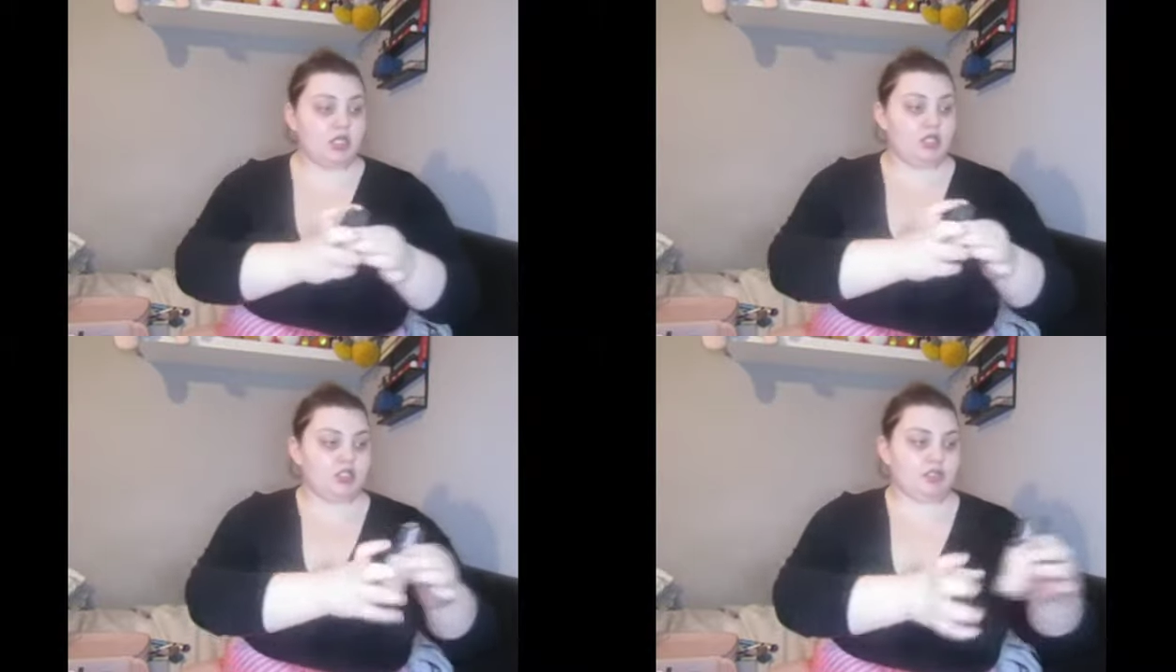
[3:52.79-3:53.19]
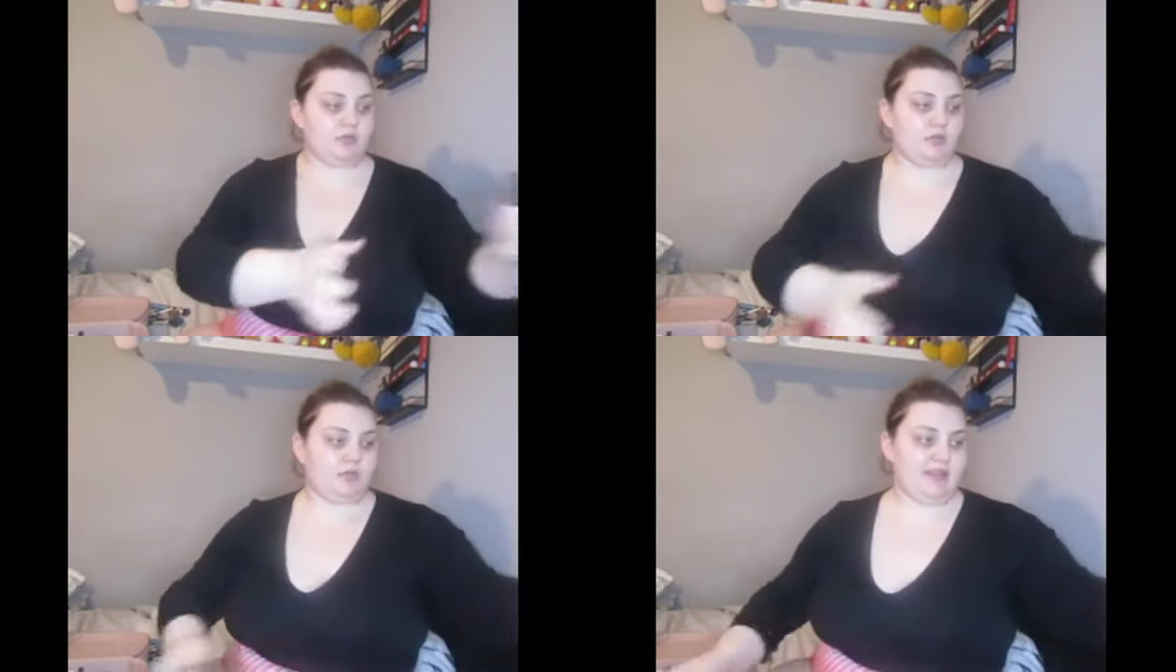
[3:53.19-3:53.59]
Just going to
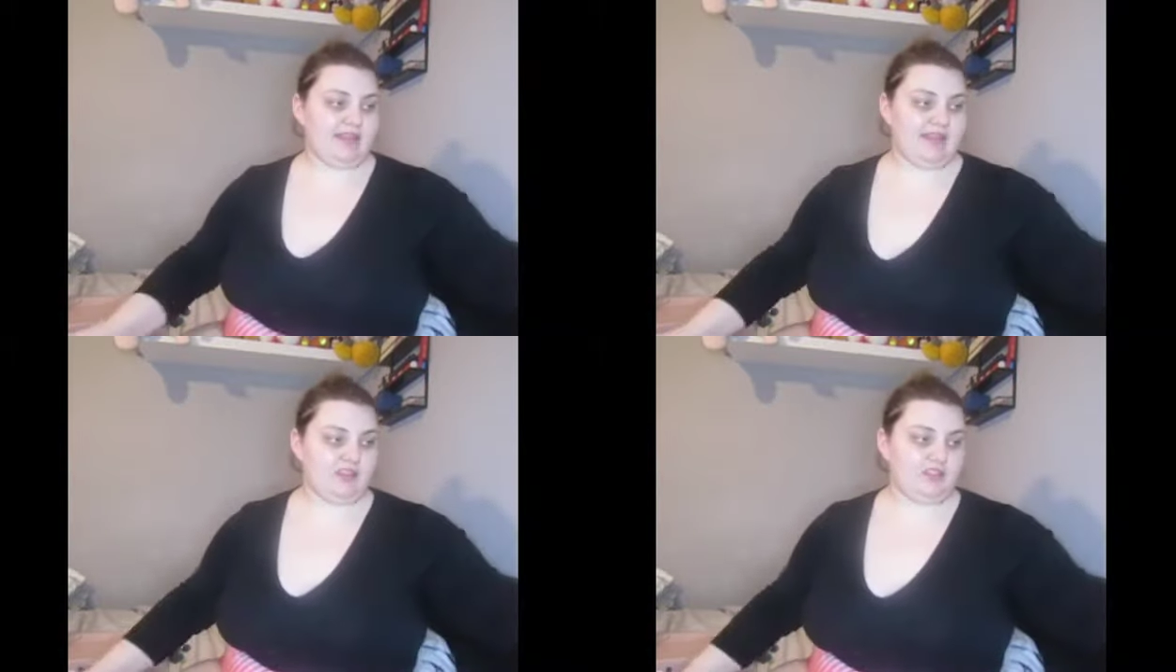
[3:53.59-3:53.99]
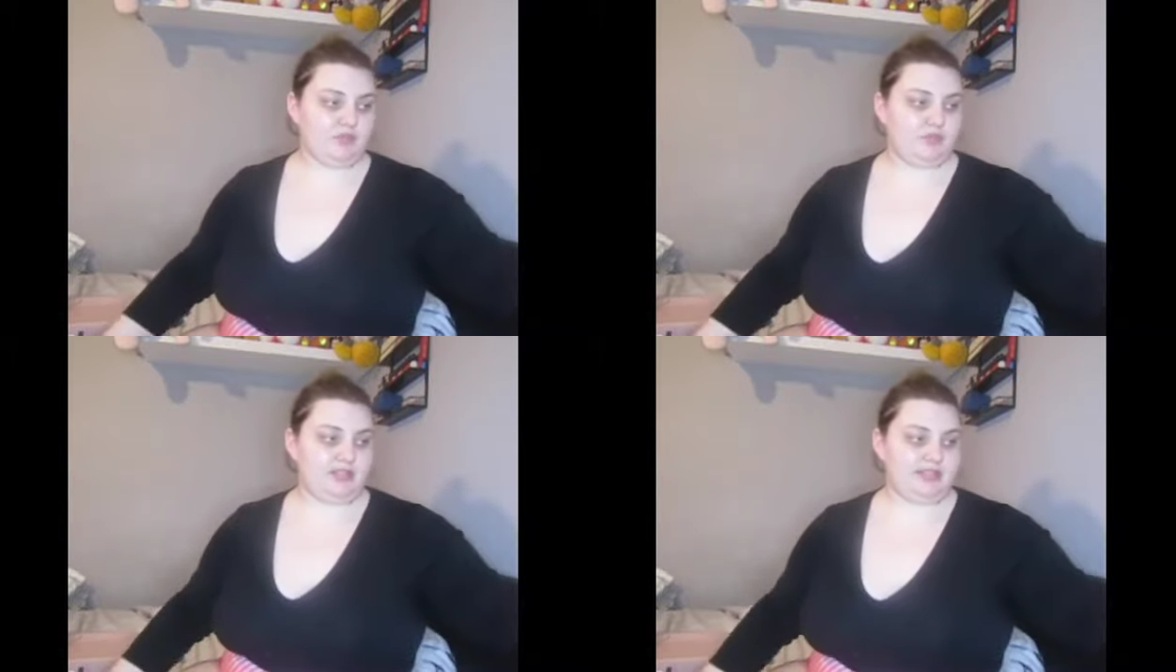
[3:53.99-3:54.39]
pop that there because I
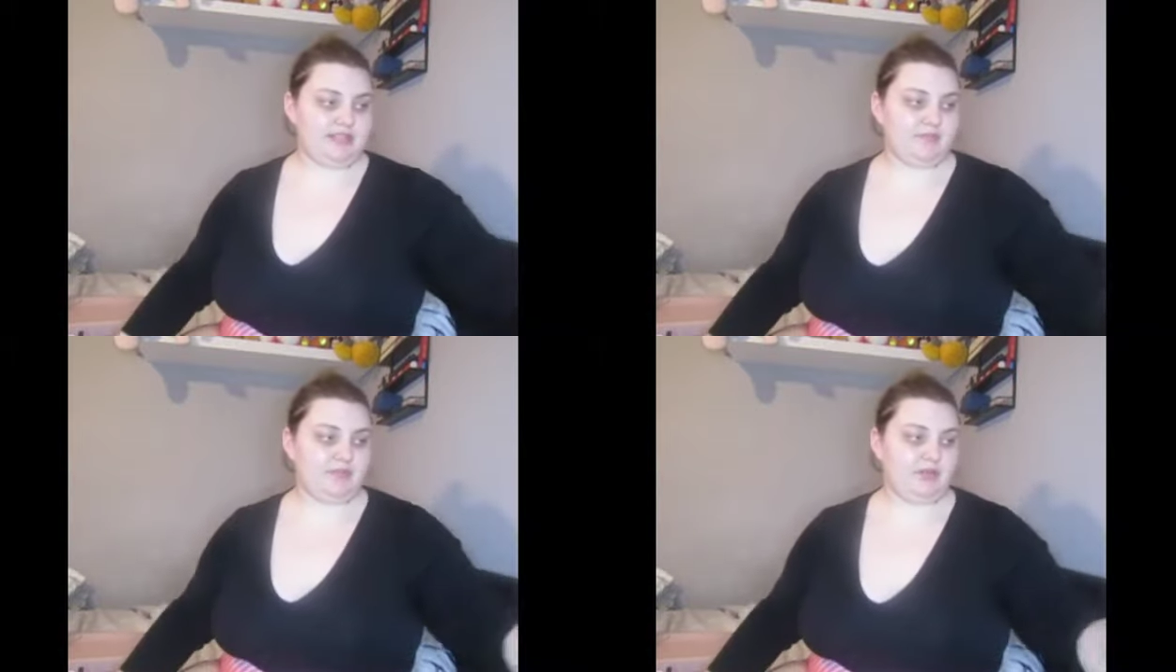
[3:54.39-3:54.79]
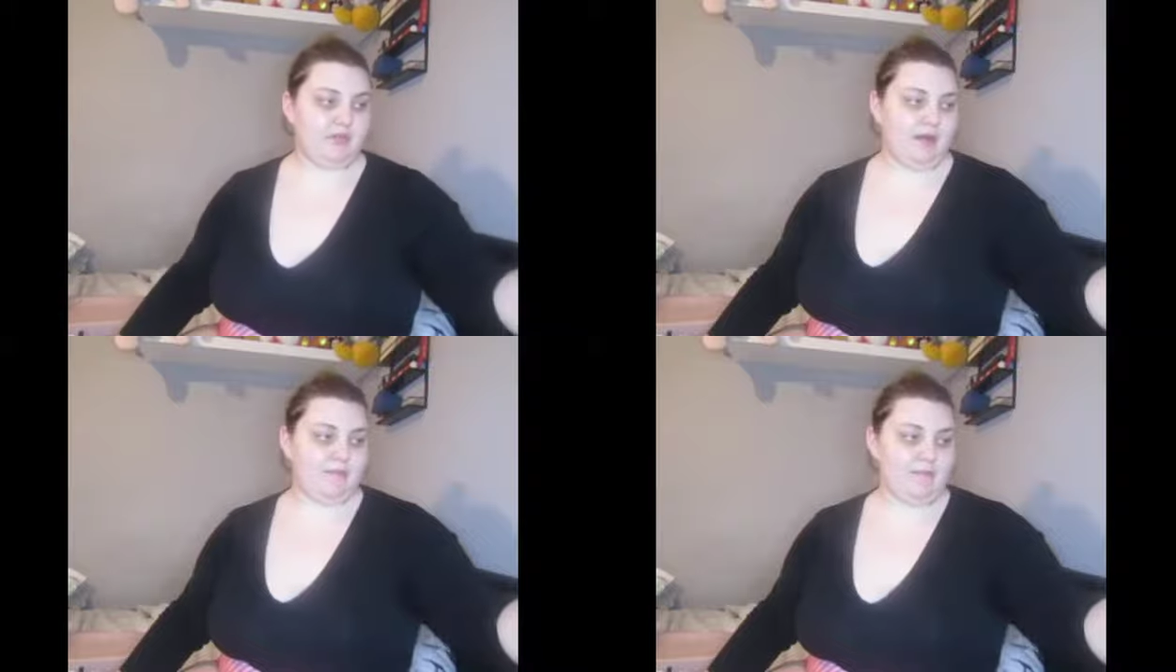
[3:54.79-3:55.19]
don't want it to spill on
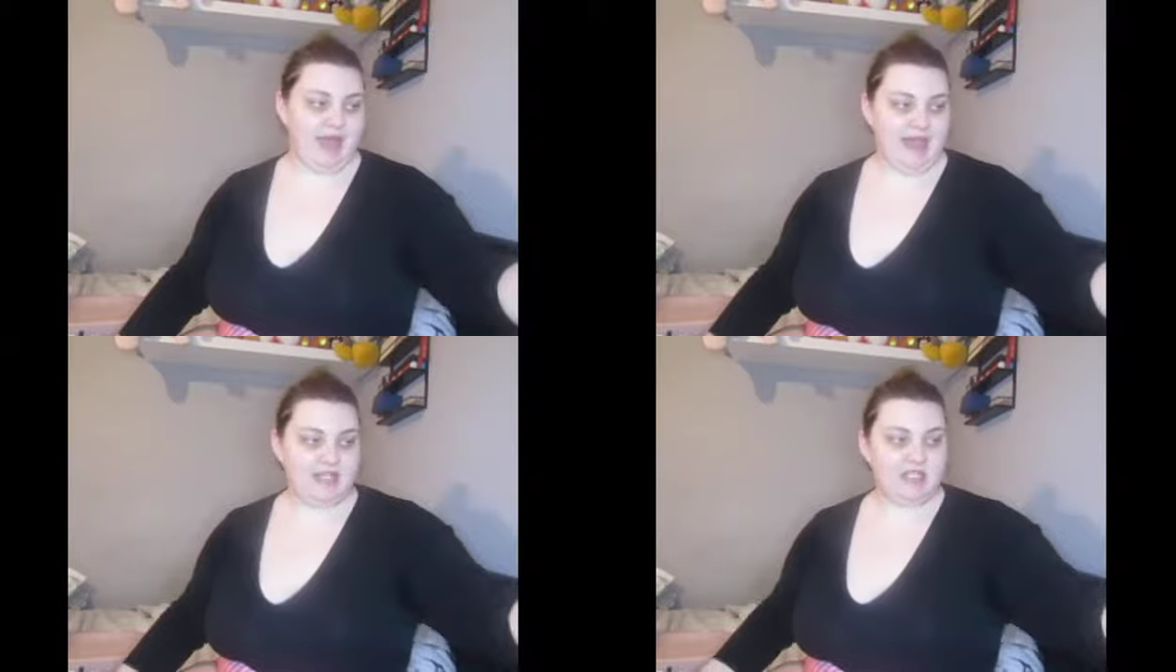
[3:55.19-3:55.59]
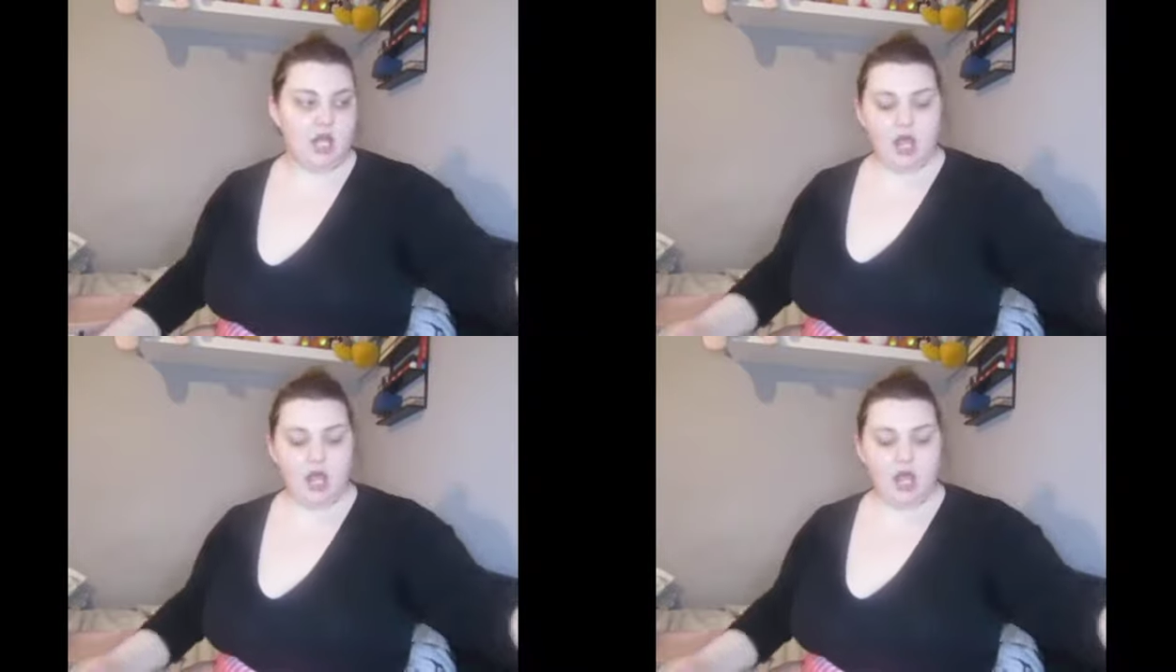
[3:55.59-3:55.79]
my bed.